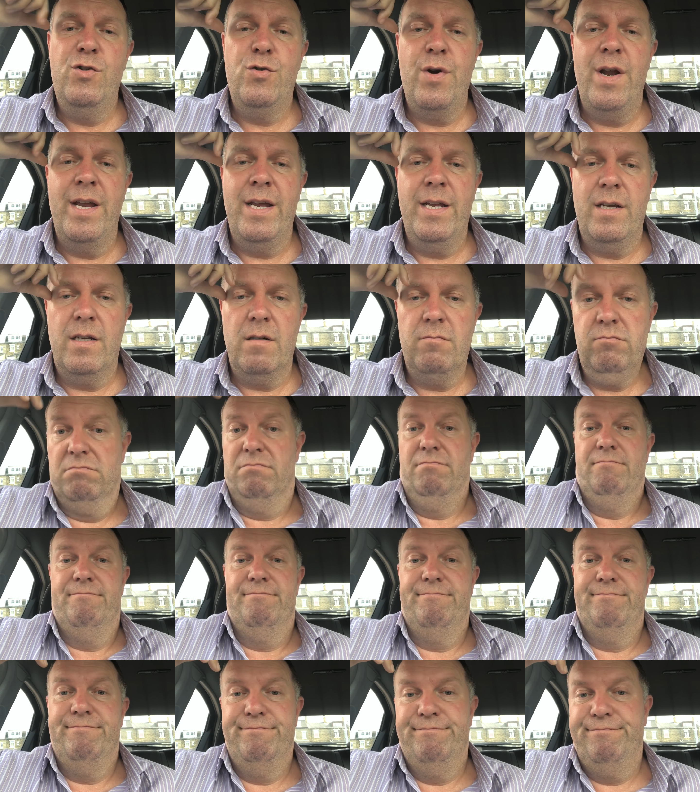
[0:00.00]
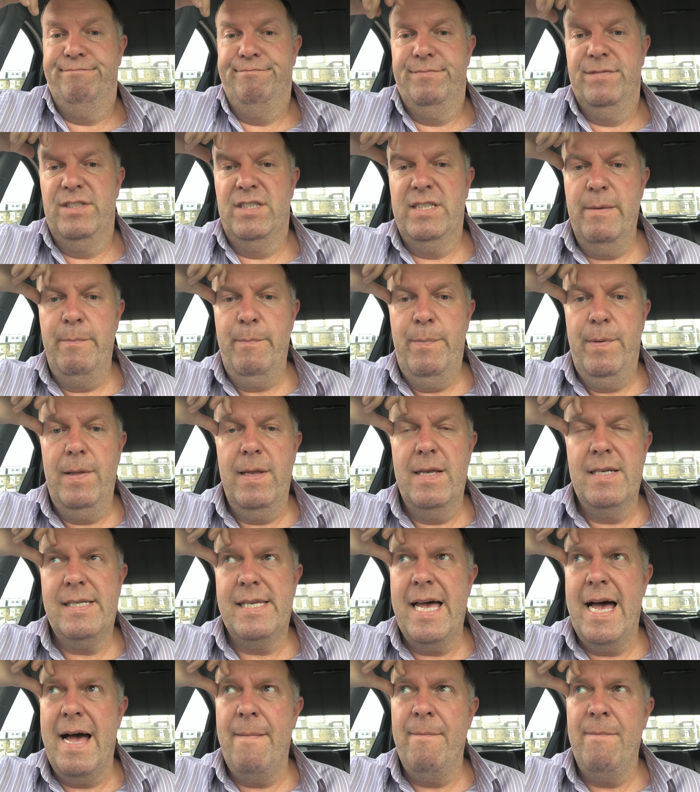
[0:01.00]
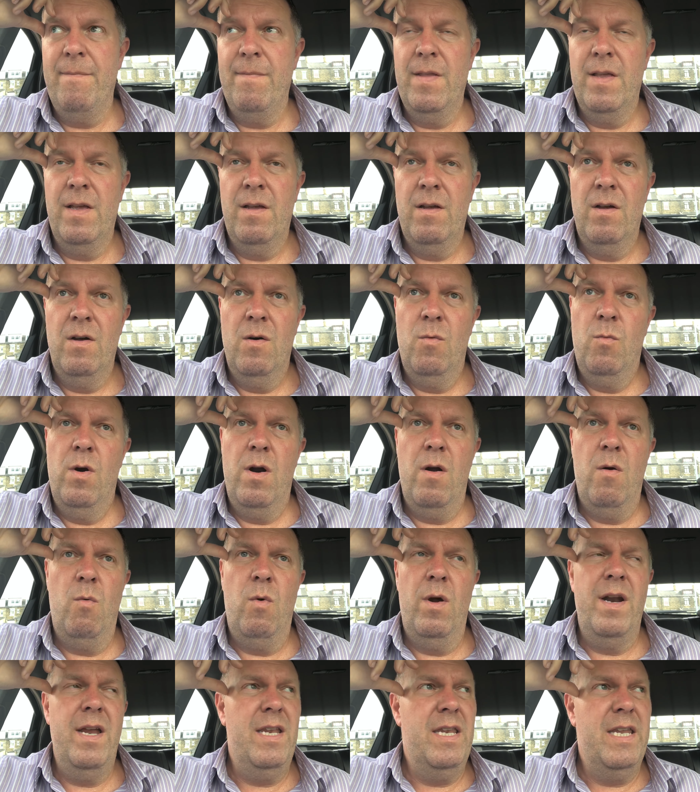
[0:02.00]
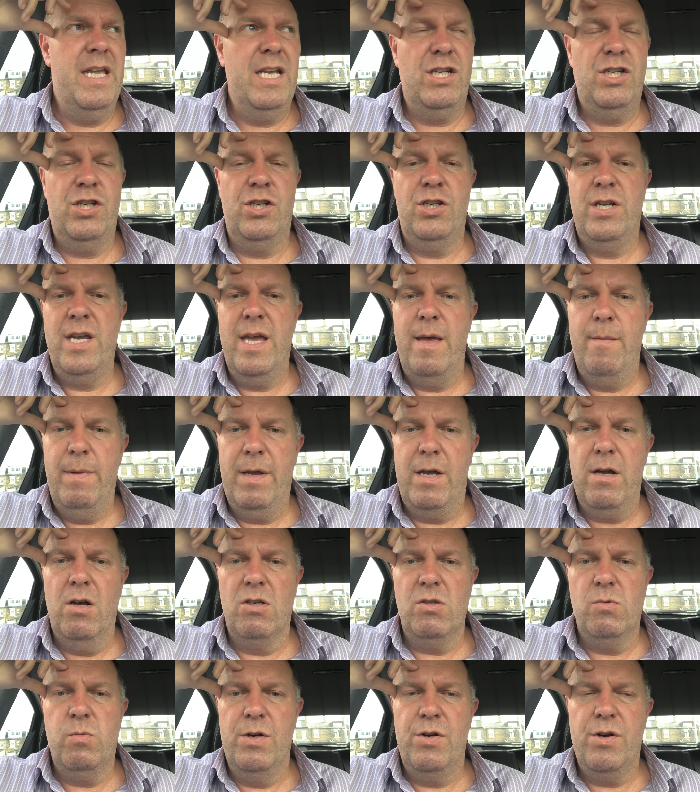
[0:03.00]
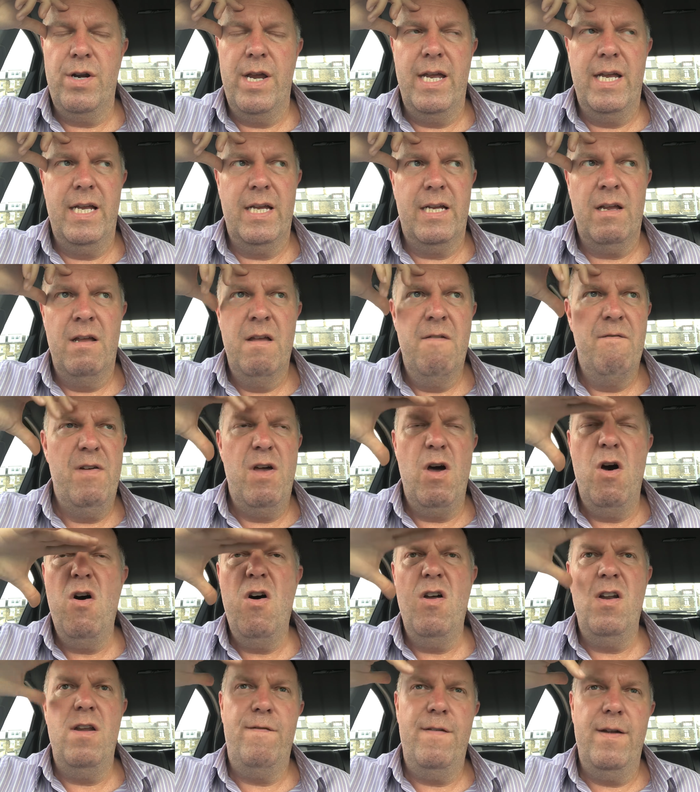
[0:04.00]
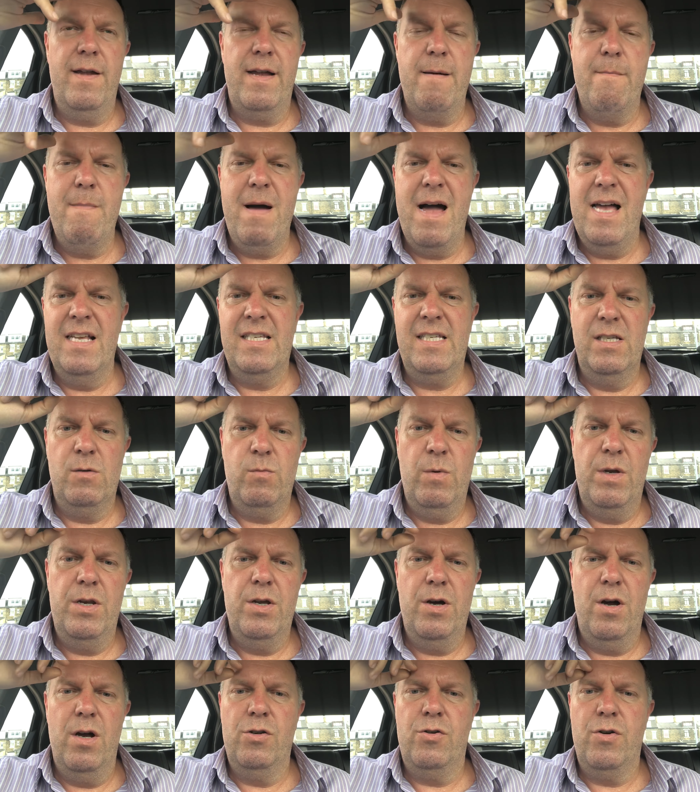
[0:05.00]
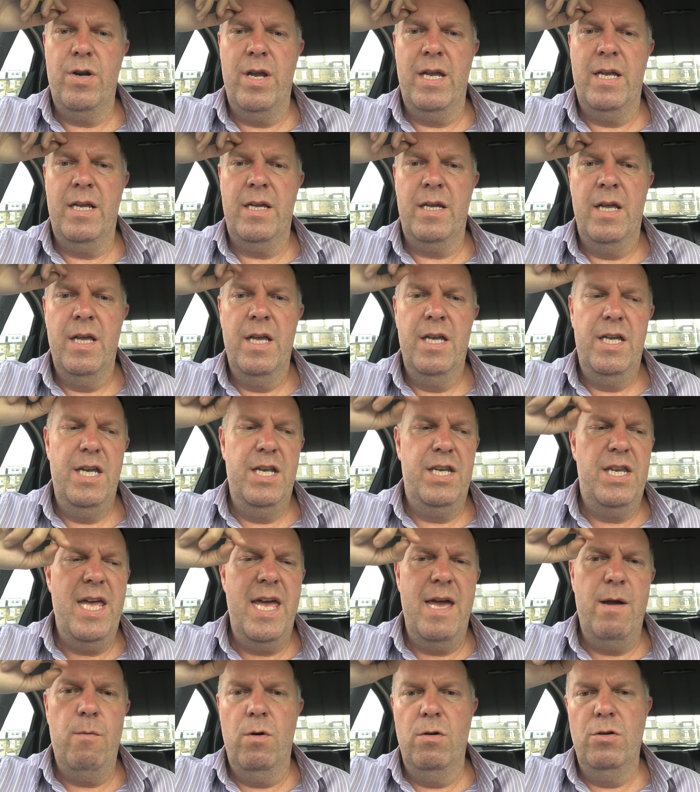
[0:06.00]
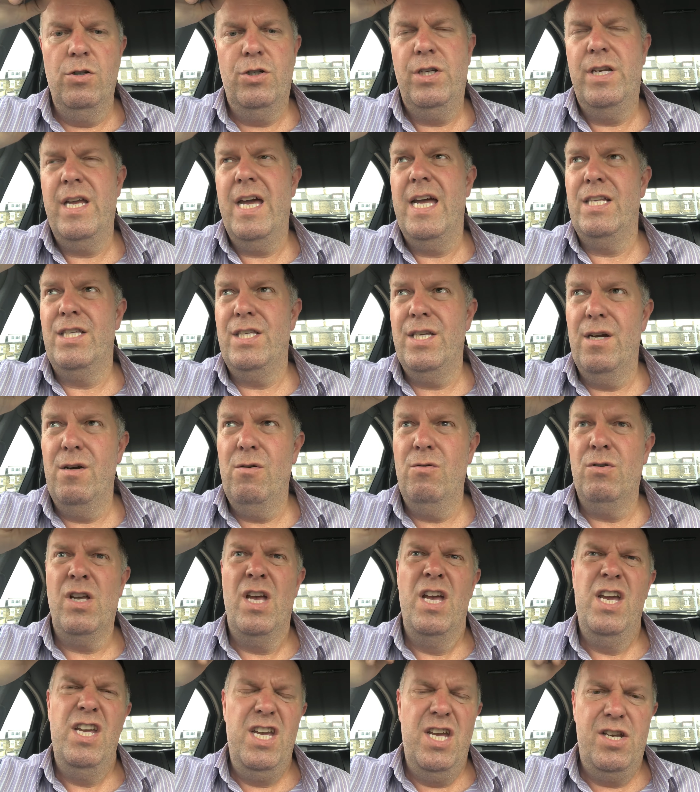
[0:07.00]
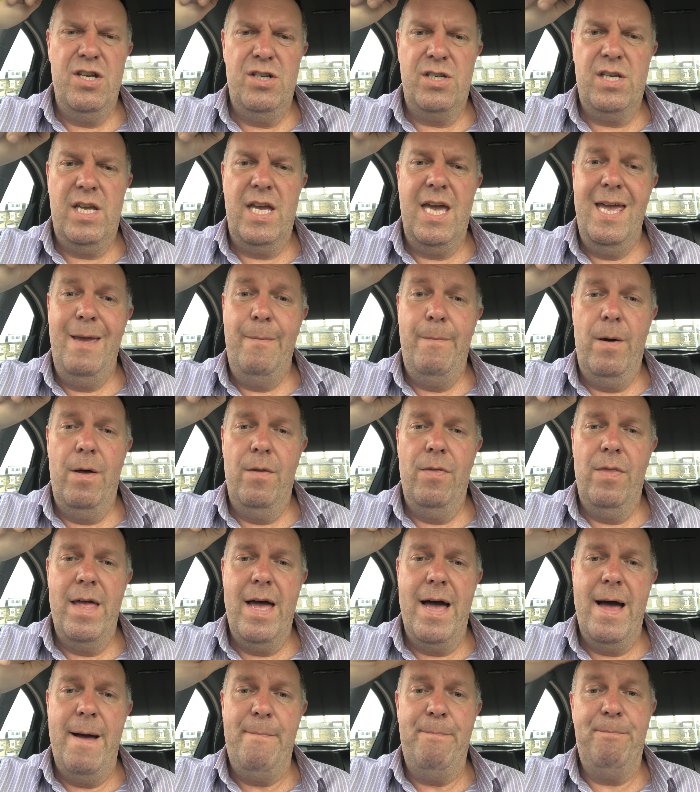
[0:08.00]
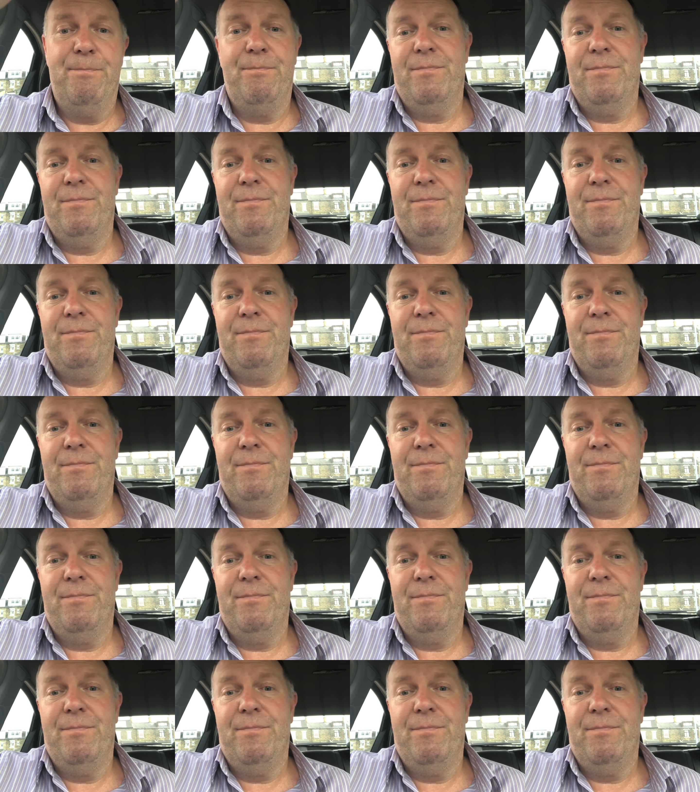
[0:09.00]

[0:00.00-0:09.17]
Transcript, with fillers: and drink. Simple as that. We're in this shit because we drink. The only thing that matters is we don't drink. Your day ones, your day twos, you just keep on that.